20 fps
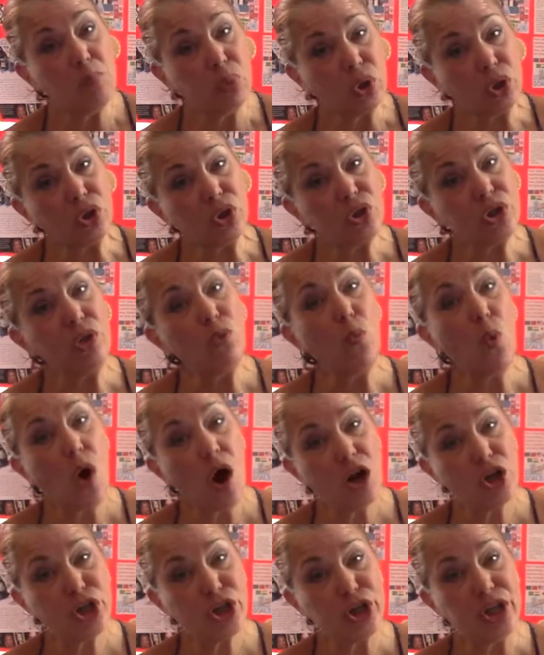Booker T.
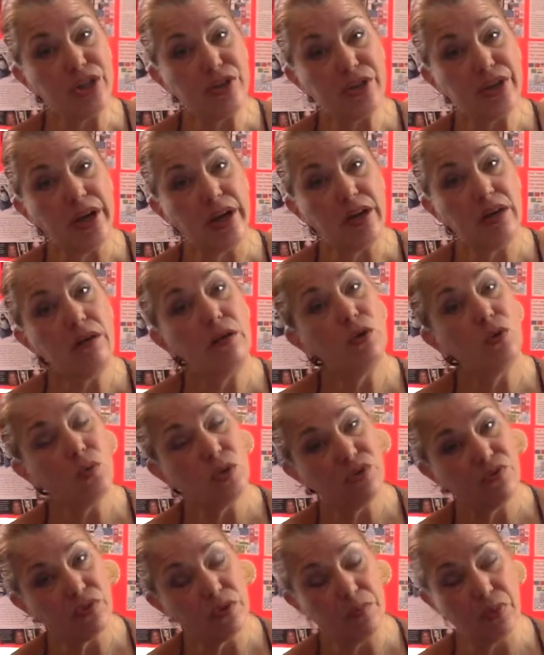Washington, who
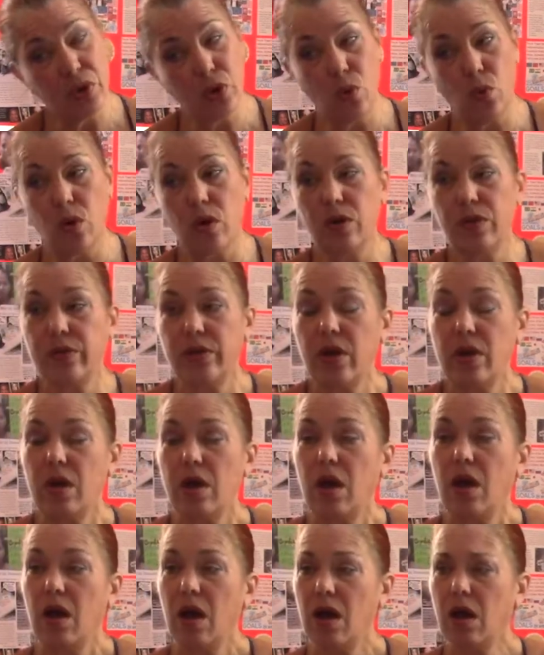was from the North,
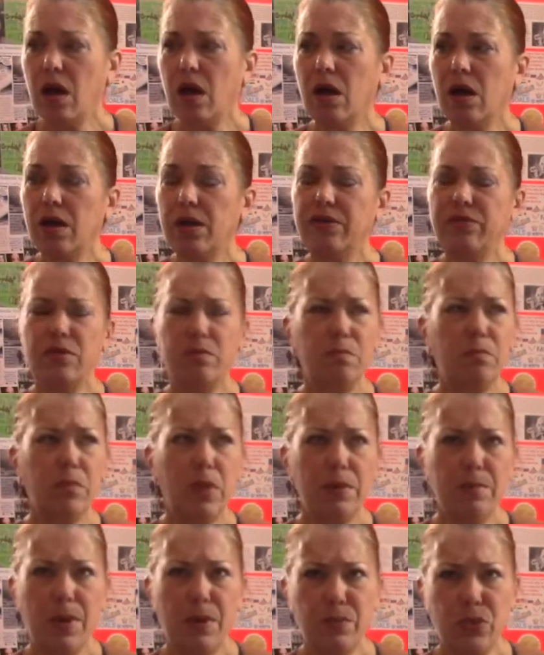if
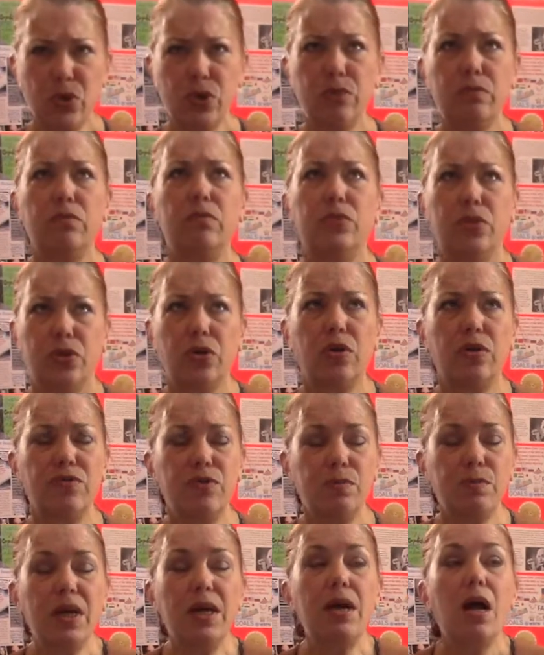my memory
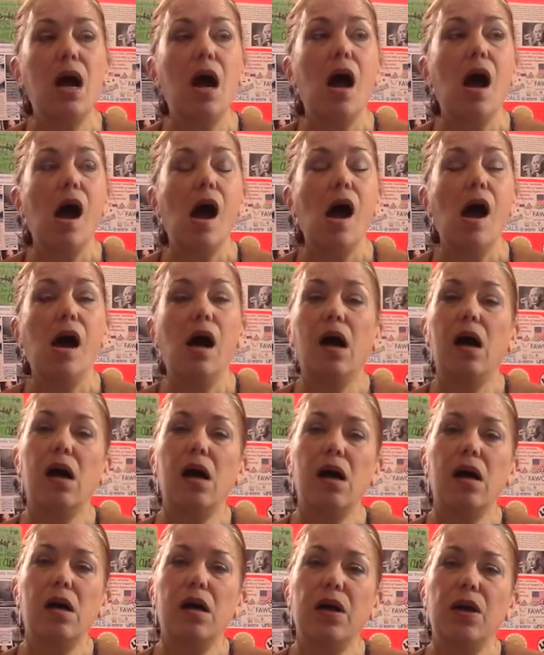serves me,
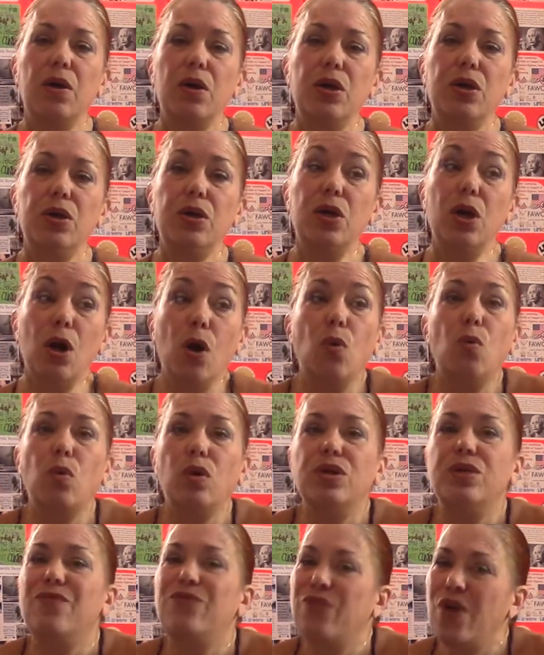you know,
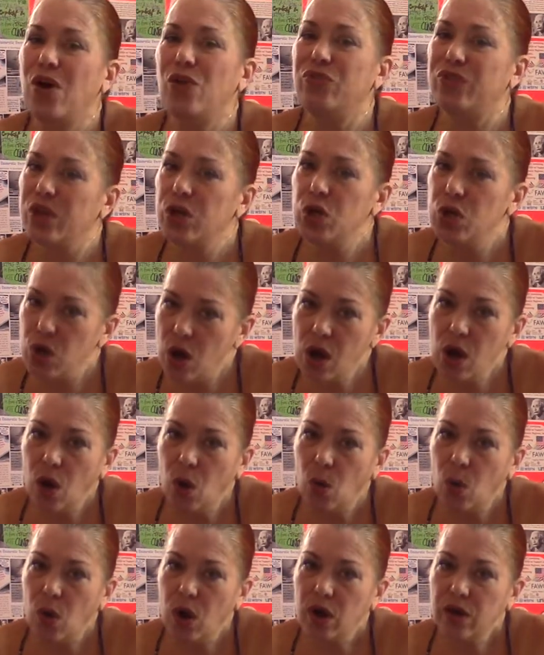felt that
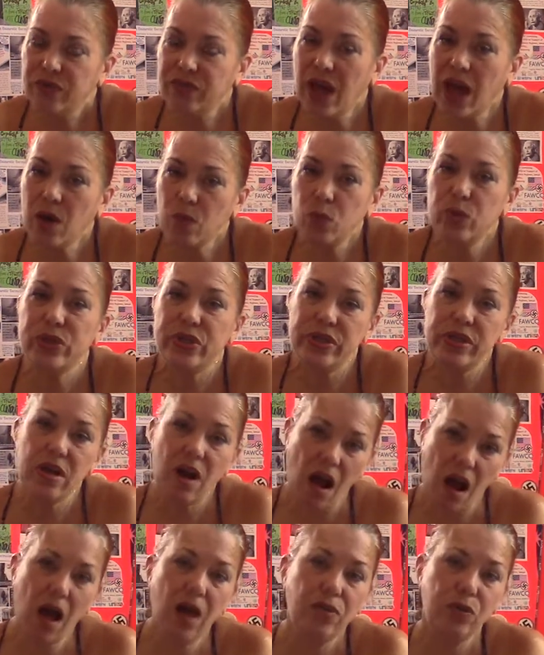no, that was
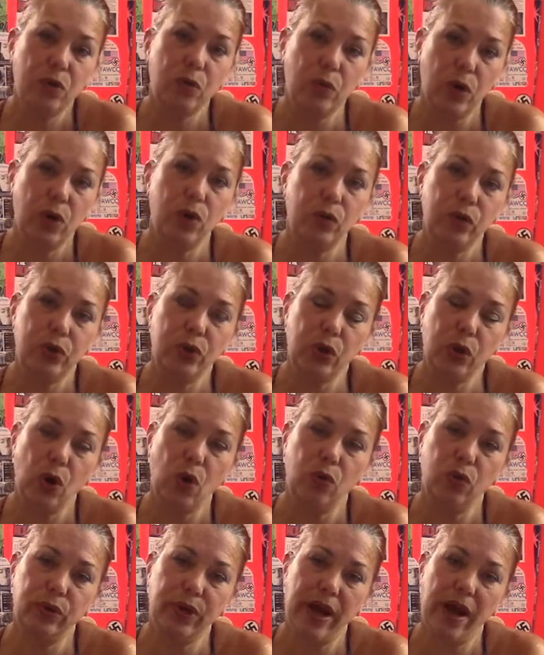not the road to
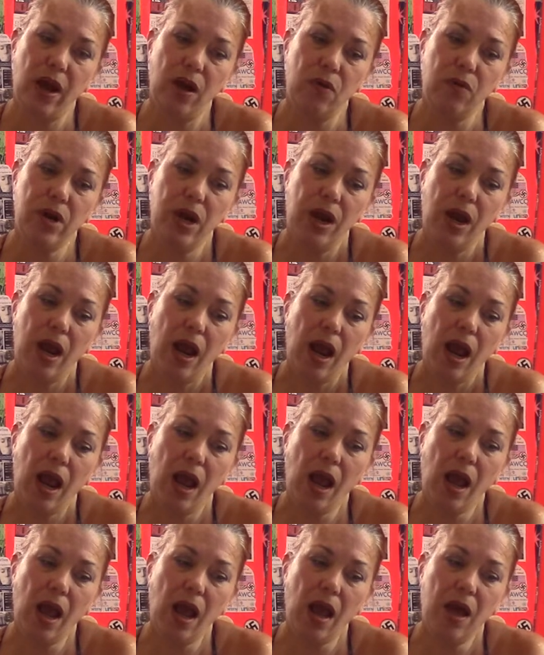go down,
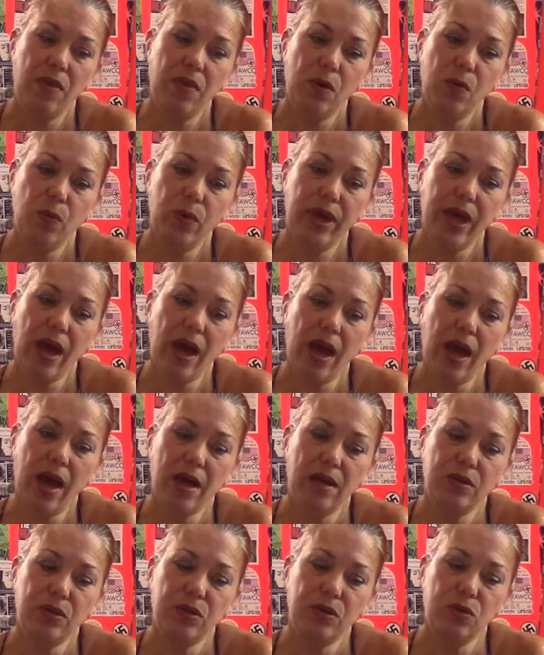and that we
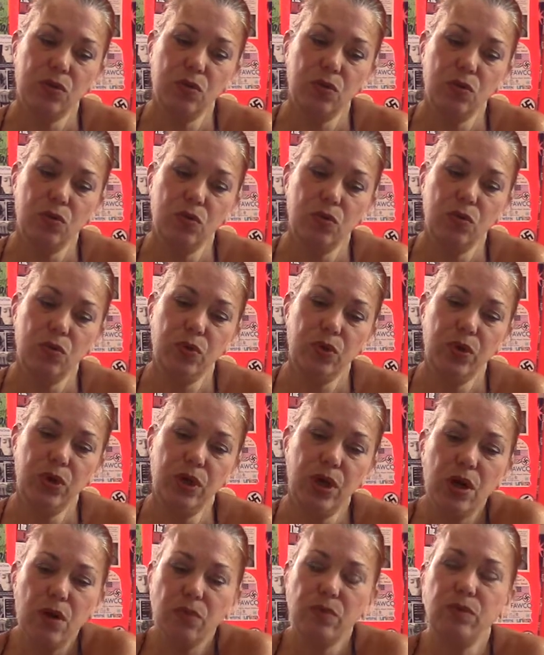had to,
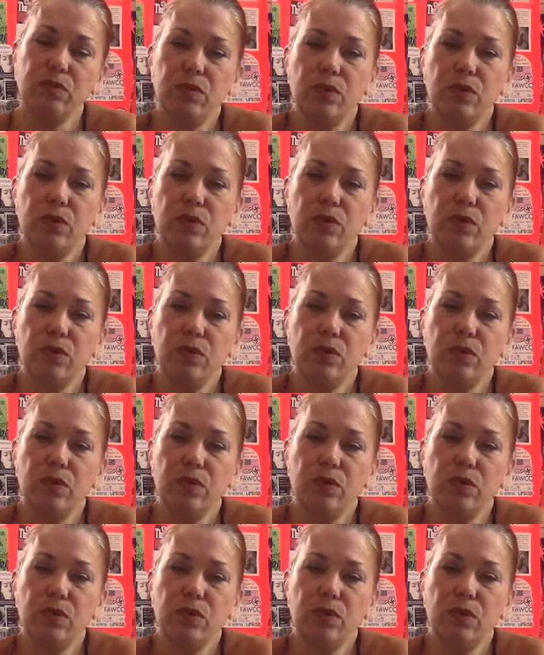you know,